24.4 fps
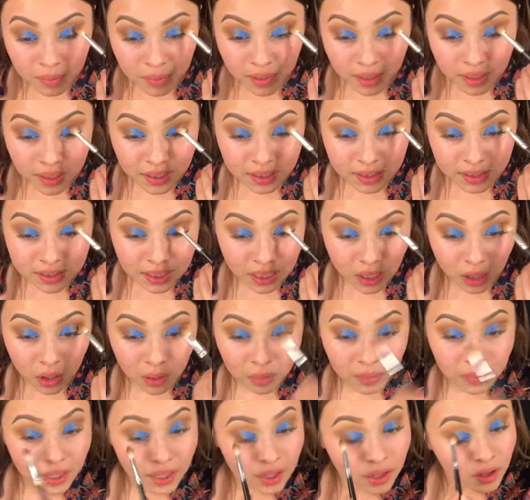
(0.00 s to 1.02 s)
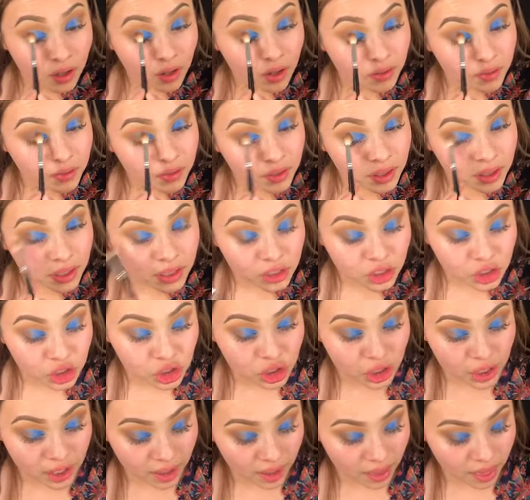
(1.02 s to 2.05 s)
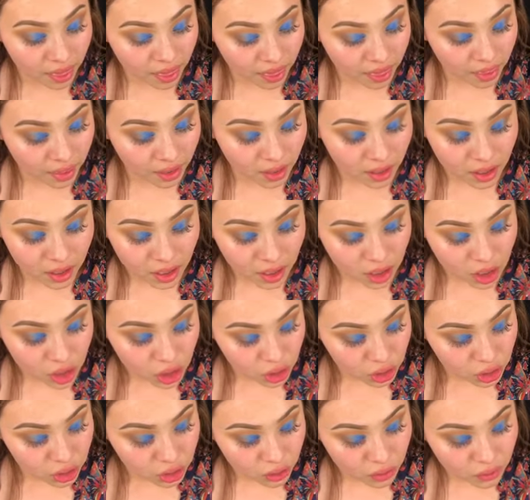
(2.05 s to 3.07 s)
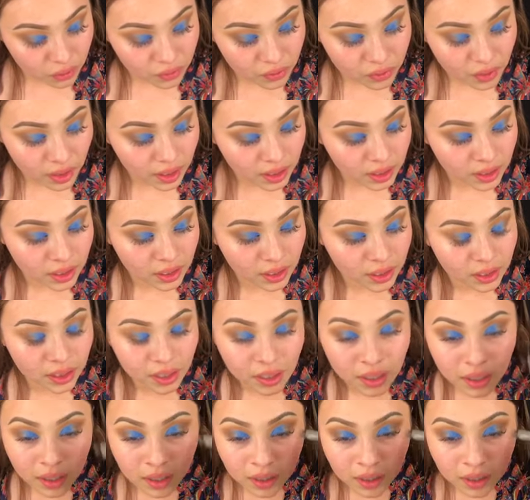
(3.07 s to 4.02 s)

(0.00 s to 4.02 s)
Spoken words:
because now I'm like all fucking shooketh to fucking